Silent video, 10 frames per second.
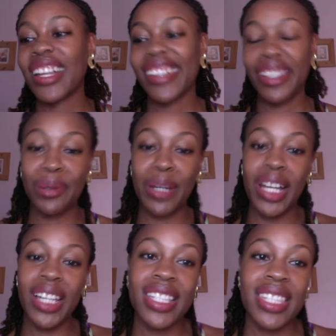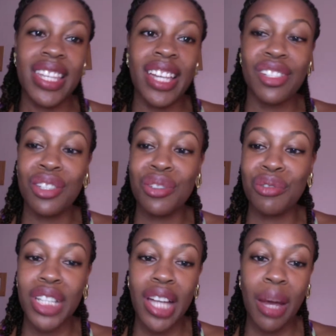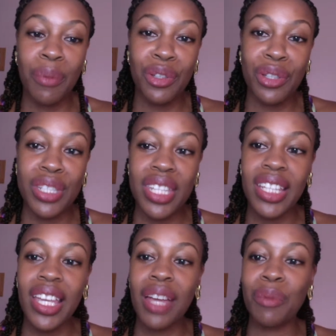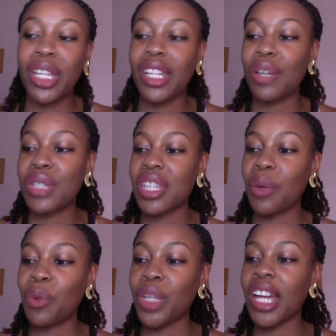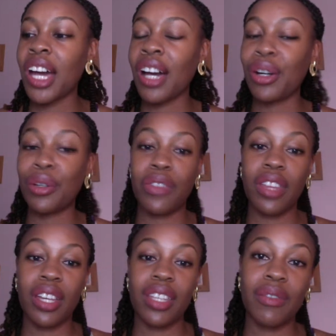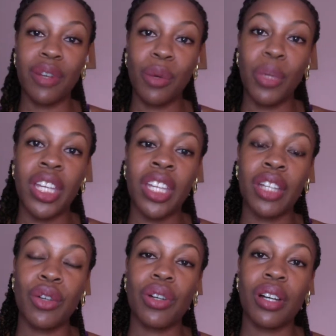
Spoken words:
Otherwise, just to recap for those that came, we announced the winner of the giveaway